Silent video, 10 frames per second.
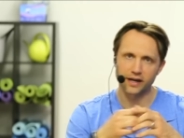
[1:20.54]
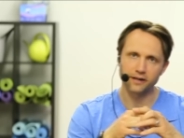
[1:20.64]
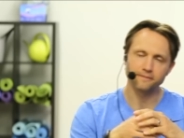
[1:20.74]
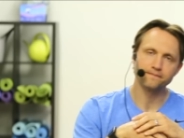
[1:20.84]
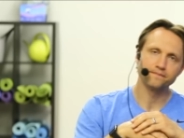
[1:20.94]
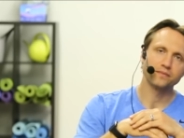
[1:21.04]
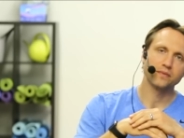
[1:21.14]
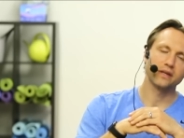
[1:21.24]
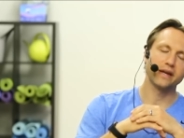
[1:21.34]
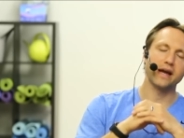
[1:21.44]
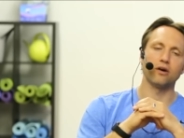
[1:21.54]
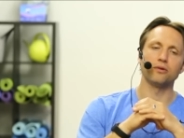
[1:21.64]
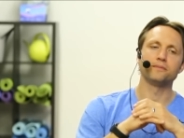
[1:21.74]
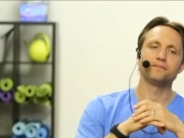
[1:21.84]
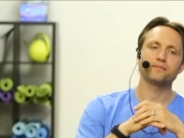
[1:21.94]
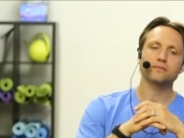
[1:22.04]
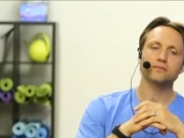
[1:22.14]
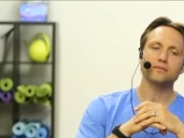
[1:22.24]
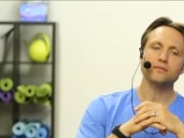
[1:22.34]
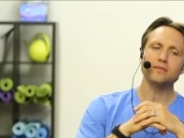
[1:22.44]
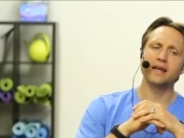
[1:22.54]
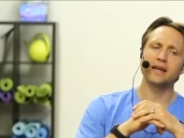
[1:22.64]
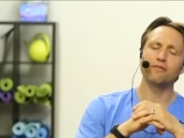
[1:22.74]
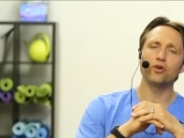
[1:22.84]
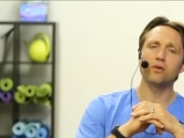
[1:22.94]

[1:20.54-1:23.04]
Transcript: Okay? Now, and